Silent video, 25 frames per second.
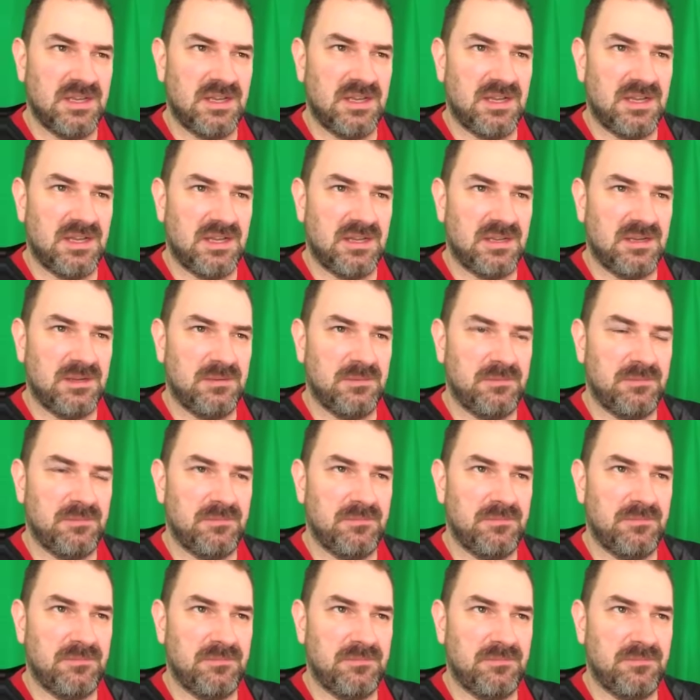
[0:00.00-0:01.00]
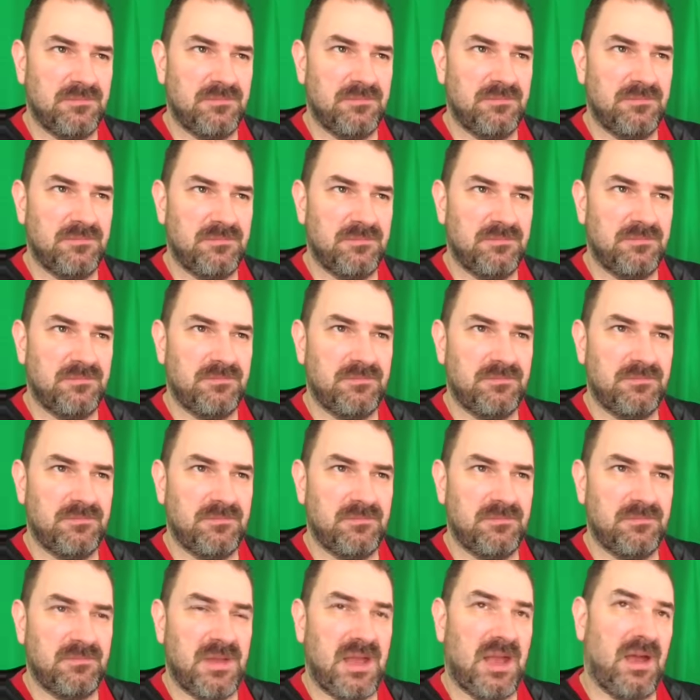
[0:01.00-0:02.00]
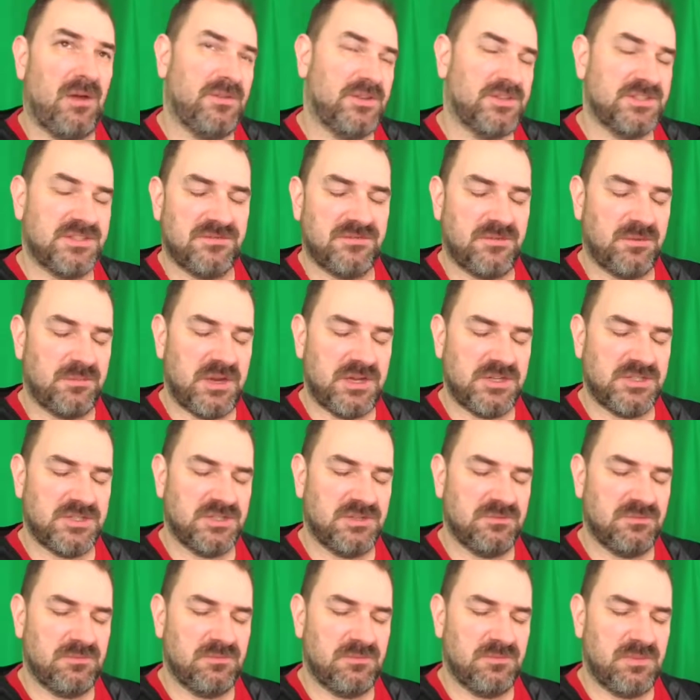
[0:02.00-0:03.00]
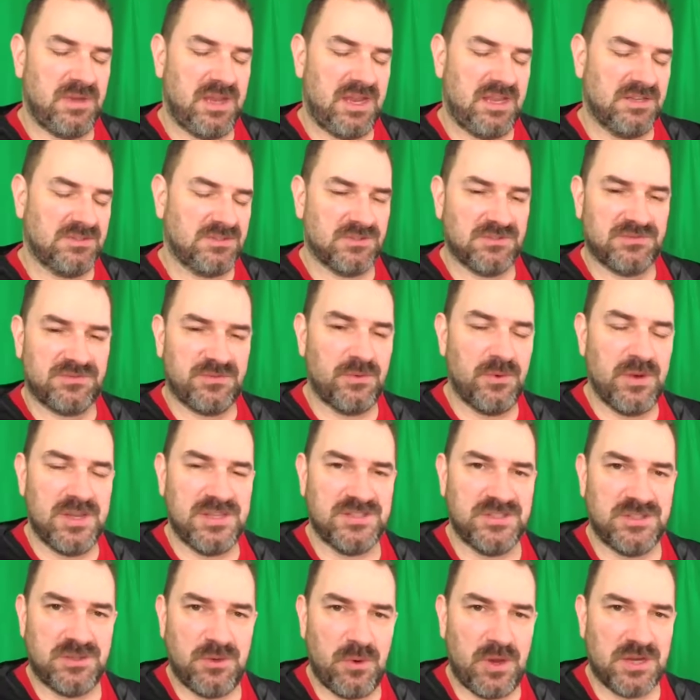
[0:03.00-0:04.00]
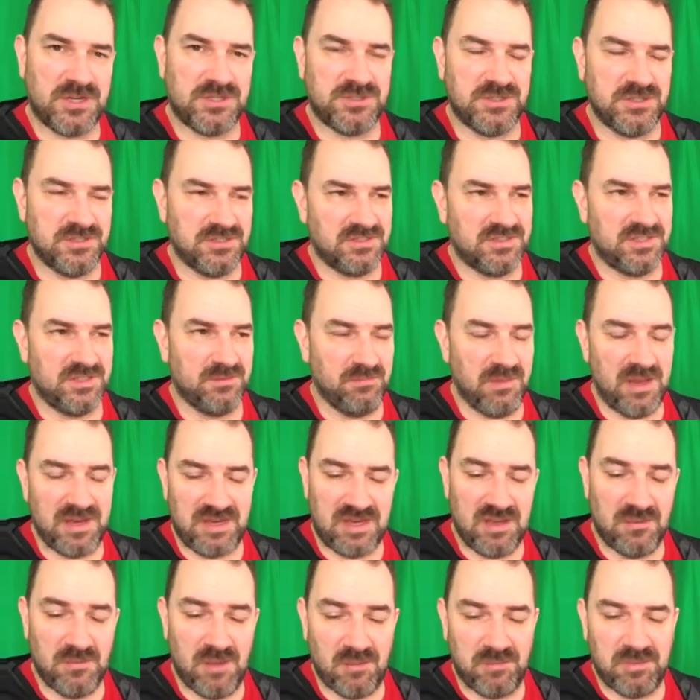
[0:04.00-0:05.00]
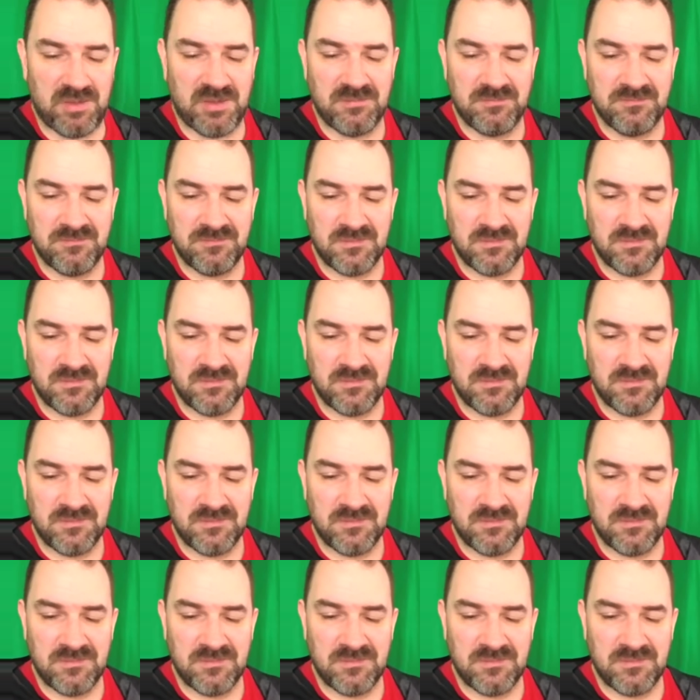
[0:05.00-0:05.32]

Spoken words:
how this information answers forensic questions that might come up,